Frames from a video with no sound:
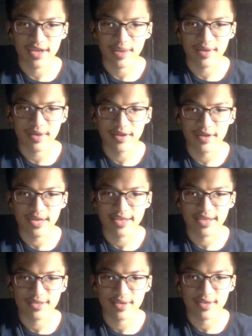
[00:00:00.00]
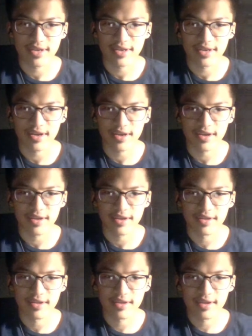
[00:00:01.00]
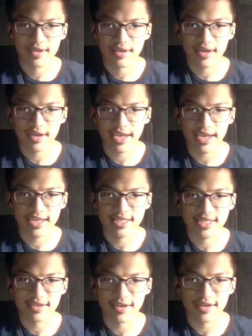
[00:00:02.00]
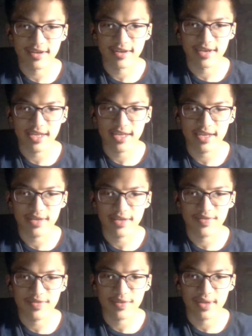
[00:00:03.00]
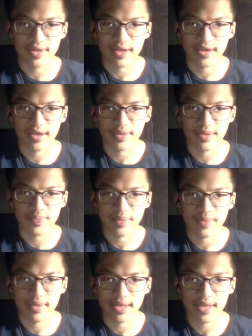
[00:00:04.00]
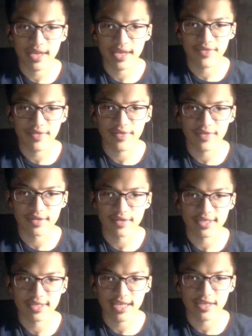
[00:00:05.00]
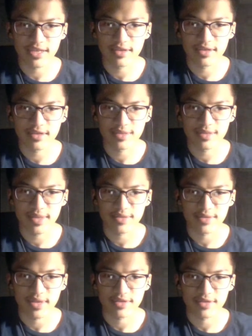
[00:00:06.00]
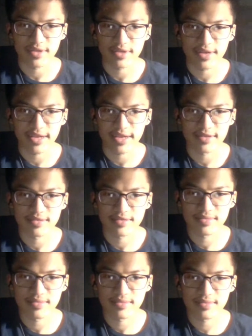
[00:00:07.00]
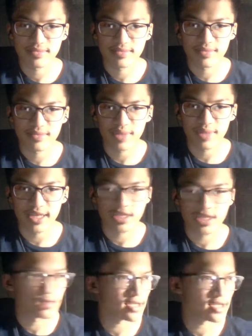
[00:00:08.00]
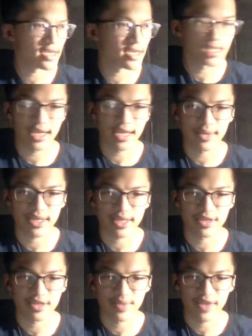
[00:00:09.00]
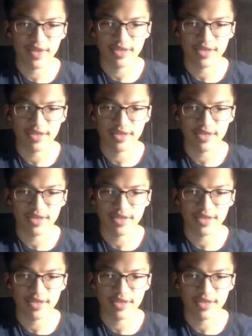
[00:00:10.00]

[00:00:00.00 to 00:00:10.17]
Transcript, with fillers: Okay, so good on, again, it's good on for the, if foes is 8 HP is 100, okay. But then she'll just initiate anyway because she'll be faster.